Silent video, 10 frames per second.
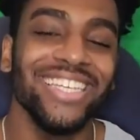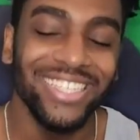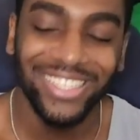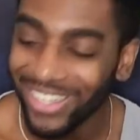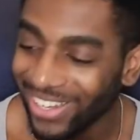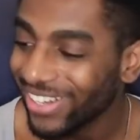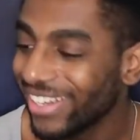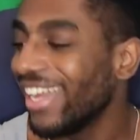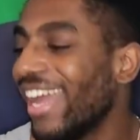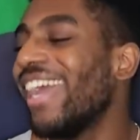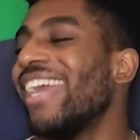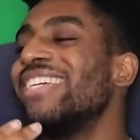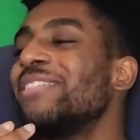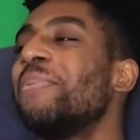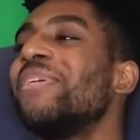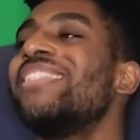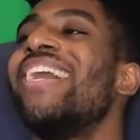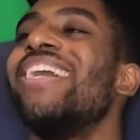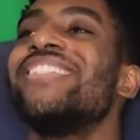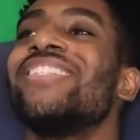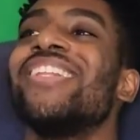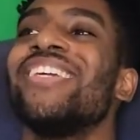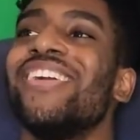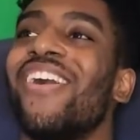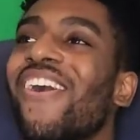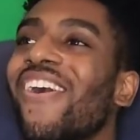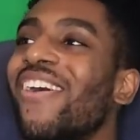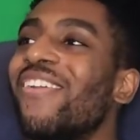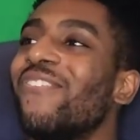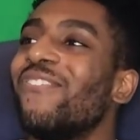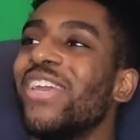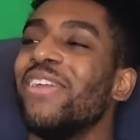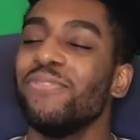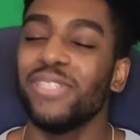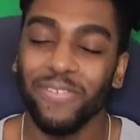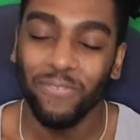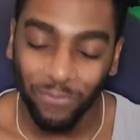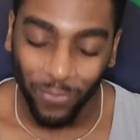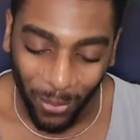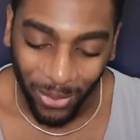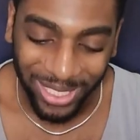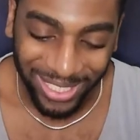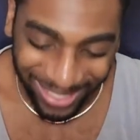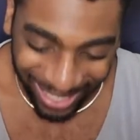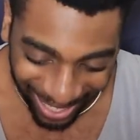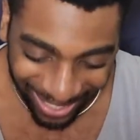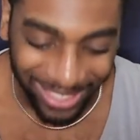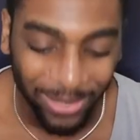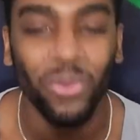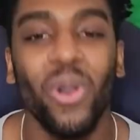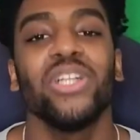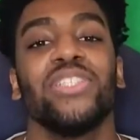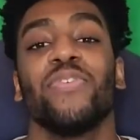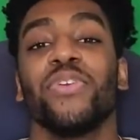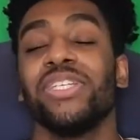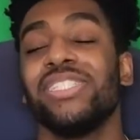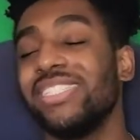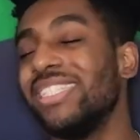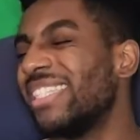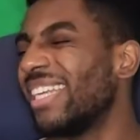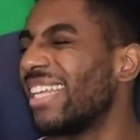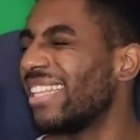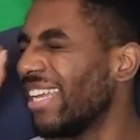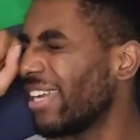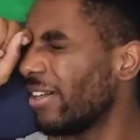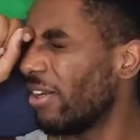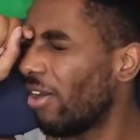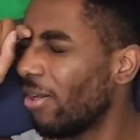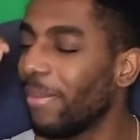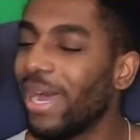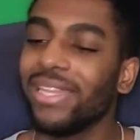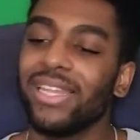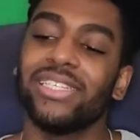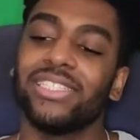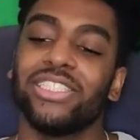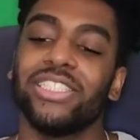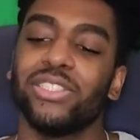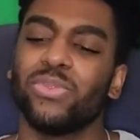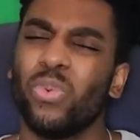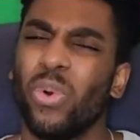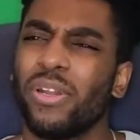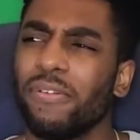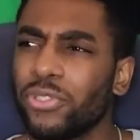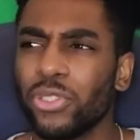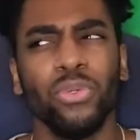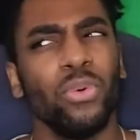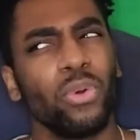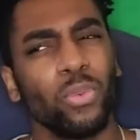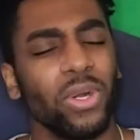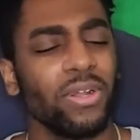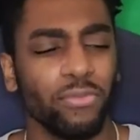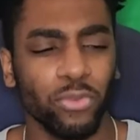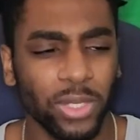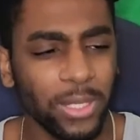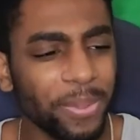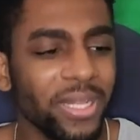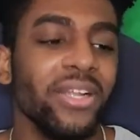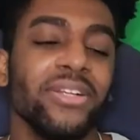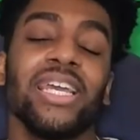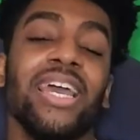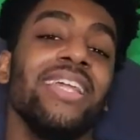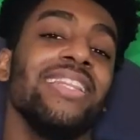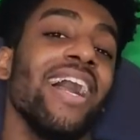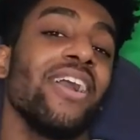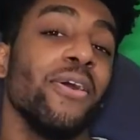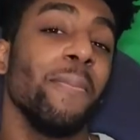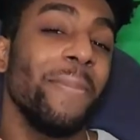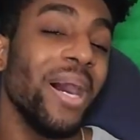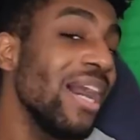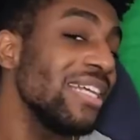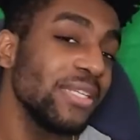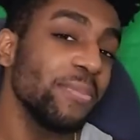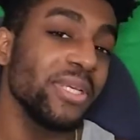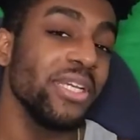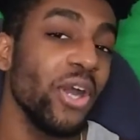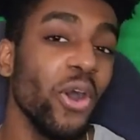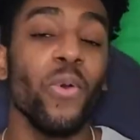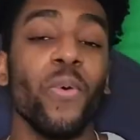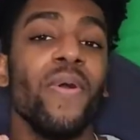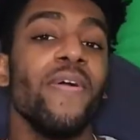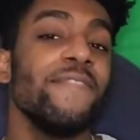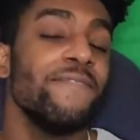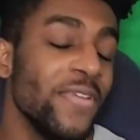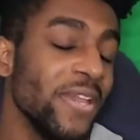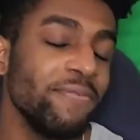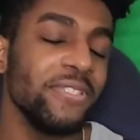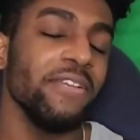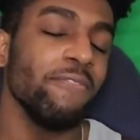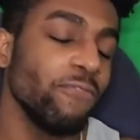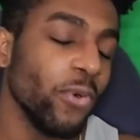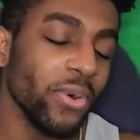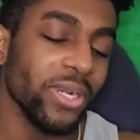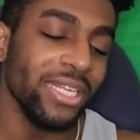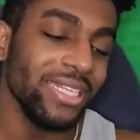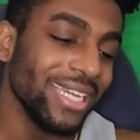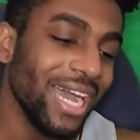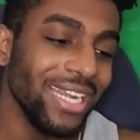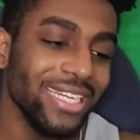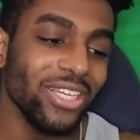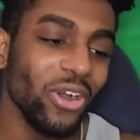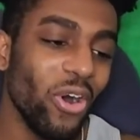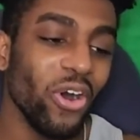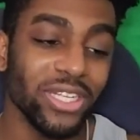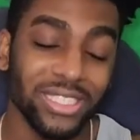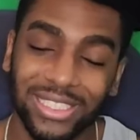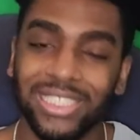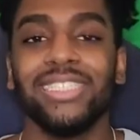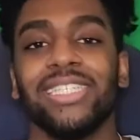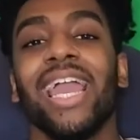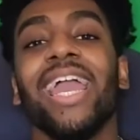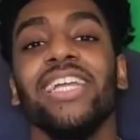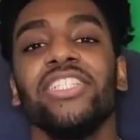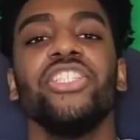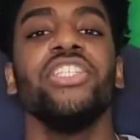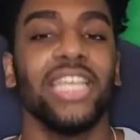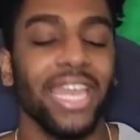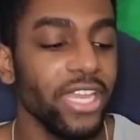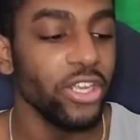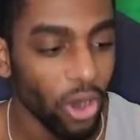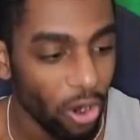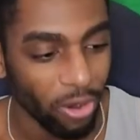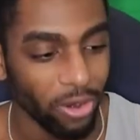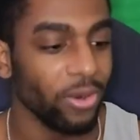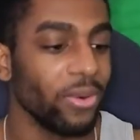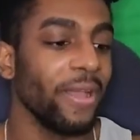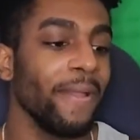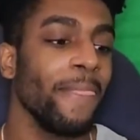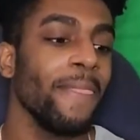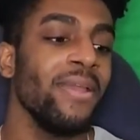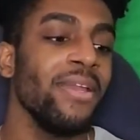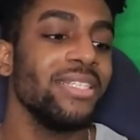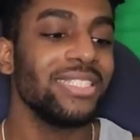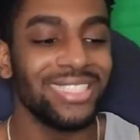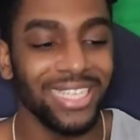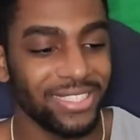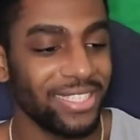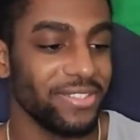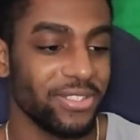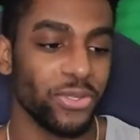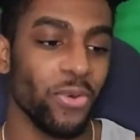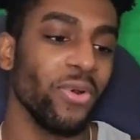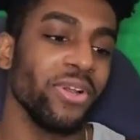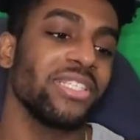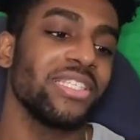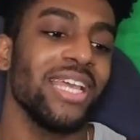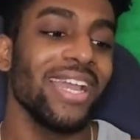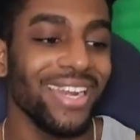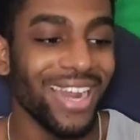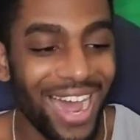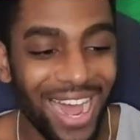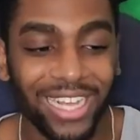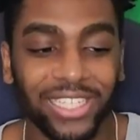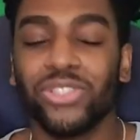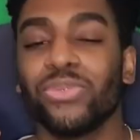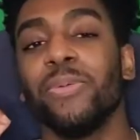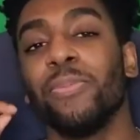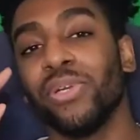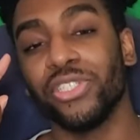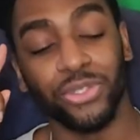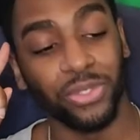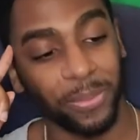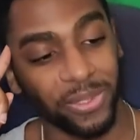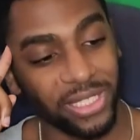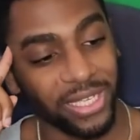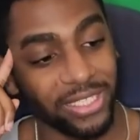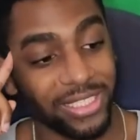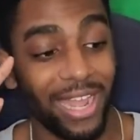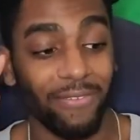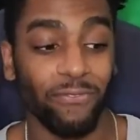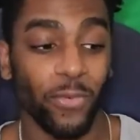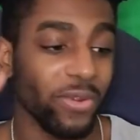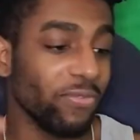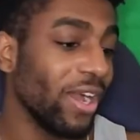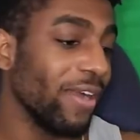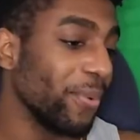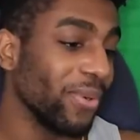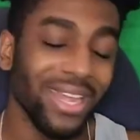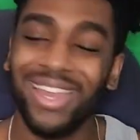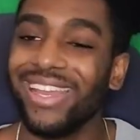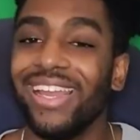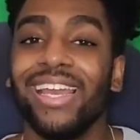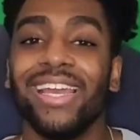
Young is potentially on 50, 40, 90 watch for the season. I think on my list, she is one of 2 or one of 3 players that could possibly go 50, 40, 90 on a season. And she's a guard, okay? 6th in scoring, 2nd highest 3-point shooting percentage at 45.8,